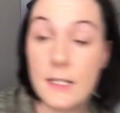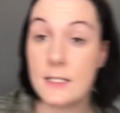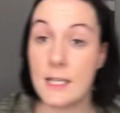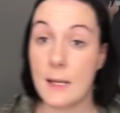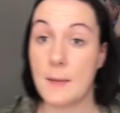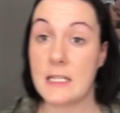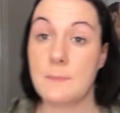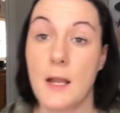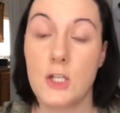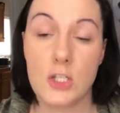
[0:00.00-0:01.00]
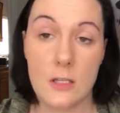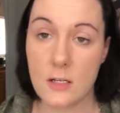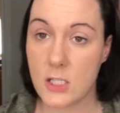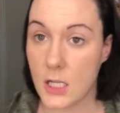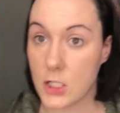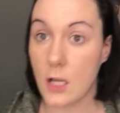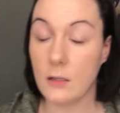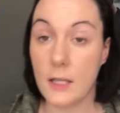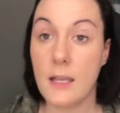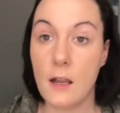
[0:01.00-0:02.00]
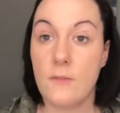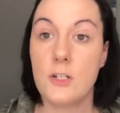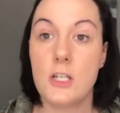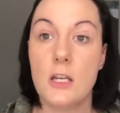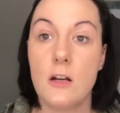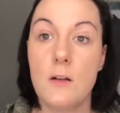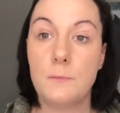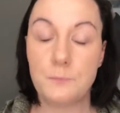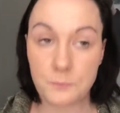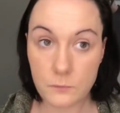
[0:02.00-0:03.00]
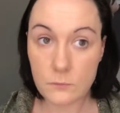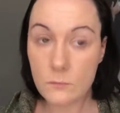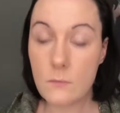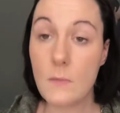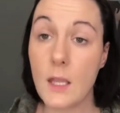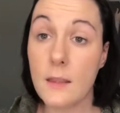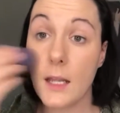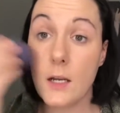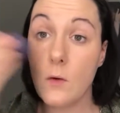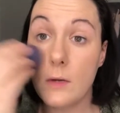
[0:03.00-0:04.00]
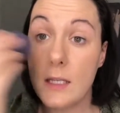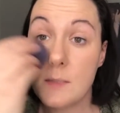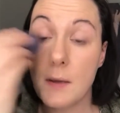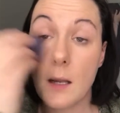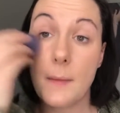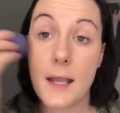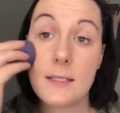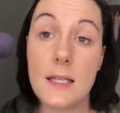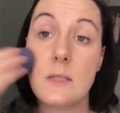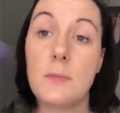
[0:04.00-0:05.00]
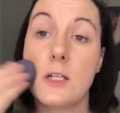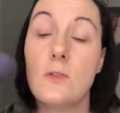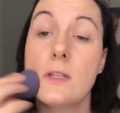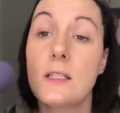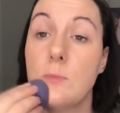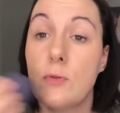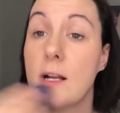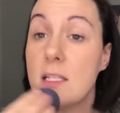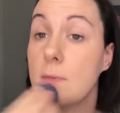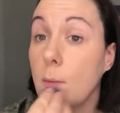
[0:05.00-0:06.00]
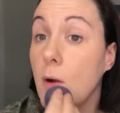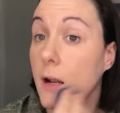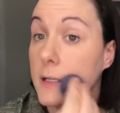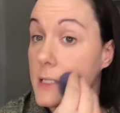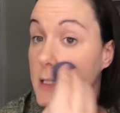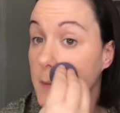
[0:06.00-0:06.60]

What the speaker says: to take my sponge. There's such light coverage here that I don't need to pick up excess, but I do like to press my product into